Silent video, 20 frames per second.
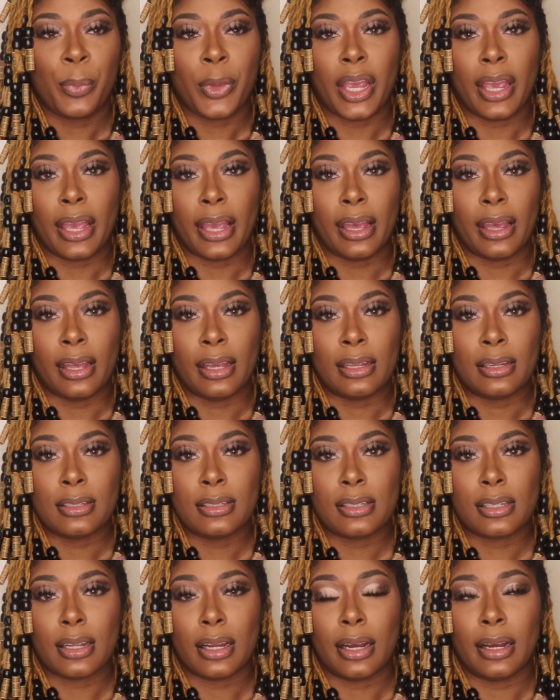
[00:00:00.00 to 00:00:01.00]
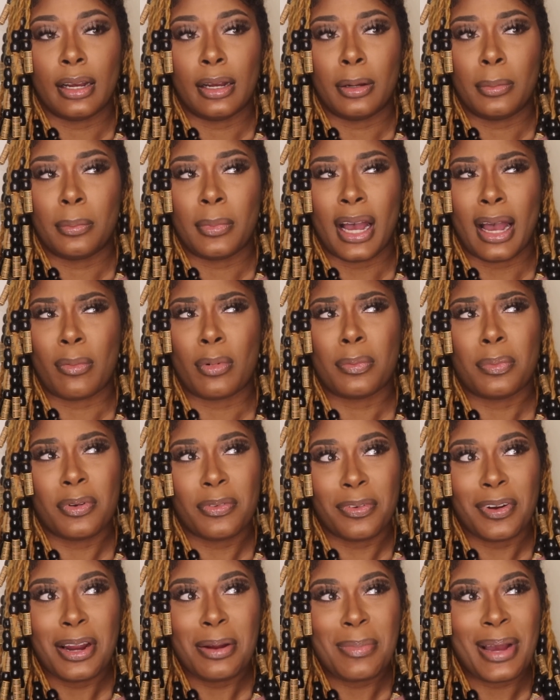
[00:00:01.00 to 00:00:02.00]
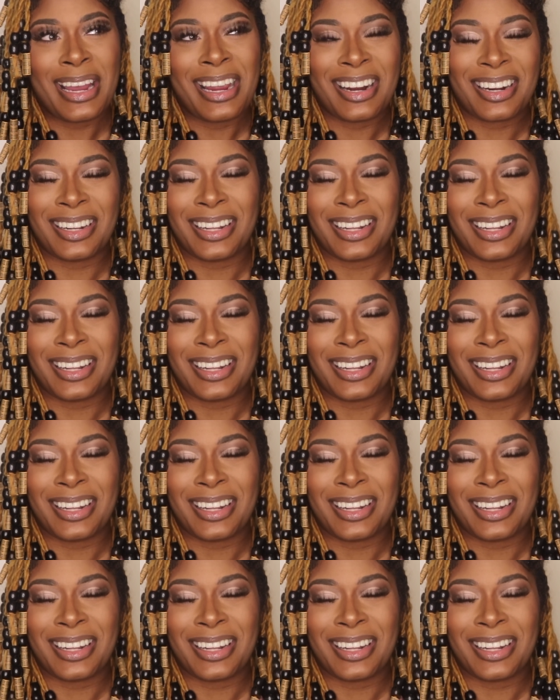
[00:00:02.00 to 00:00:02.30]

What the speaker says: And I would prefer my hair